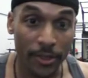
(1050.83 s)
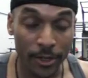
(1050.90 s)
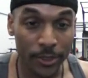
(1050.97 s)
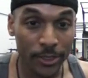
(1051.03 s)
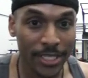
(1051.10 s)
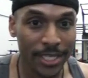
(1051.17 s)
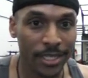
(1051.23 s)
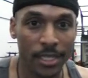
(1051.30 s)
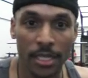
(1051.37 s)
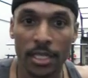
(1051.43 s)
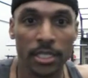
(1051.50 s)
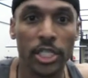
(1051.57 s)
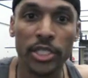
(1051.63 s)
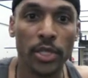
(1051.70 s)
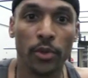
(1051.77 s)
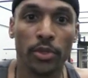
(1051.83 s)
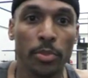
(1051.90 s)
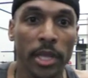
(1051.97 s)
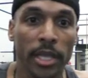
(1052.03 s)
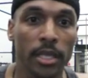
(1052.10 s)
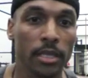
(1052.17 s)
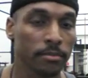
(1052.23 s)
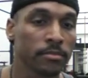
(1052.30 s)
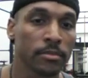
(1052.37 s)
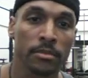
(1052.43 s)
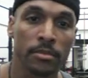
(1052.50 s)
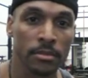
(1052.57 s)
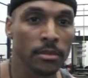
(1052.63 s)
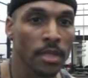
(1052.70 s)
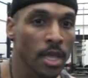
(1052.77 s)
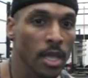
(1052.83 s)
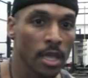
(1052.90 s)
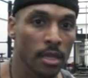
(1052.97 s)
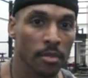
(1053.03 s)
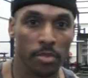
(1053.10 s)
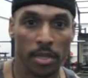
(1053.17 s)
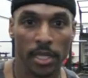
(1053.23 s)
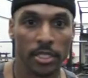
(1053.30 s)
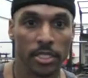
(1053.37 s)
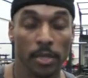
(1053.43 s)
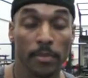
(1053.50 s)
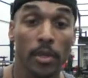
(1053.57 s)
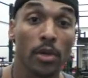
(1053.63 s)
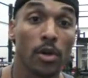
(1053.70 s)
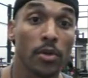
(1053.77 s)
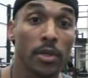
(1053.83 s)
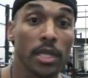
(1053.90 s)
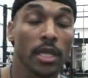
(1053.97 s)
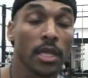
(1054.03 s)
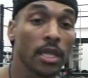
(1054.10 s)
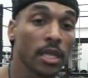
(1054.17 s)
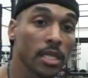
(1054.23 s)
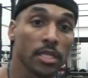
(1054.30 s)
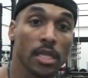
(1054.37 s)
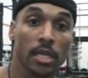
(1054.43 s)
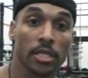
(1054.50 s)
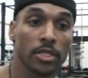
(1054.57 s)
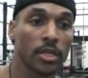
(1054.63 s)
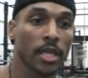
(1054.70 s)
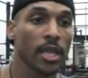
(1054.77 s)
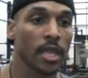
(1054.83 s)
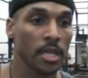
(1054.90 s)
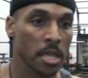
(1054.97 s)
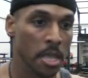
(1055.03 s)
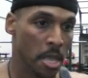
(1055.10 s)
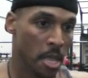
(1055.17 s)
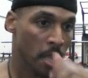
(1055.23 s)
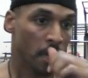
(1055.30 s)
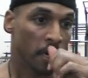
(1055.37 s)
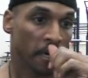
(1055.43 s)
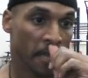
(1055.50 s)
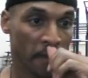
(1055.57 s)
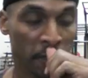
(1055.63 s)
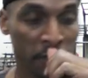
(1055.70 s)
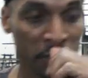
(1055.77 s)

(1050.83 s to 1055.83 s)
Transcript: of those, just hold the plank. Plain and simple, hold it as long as you can. Now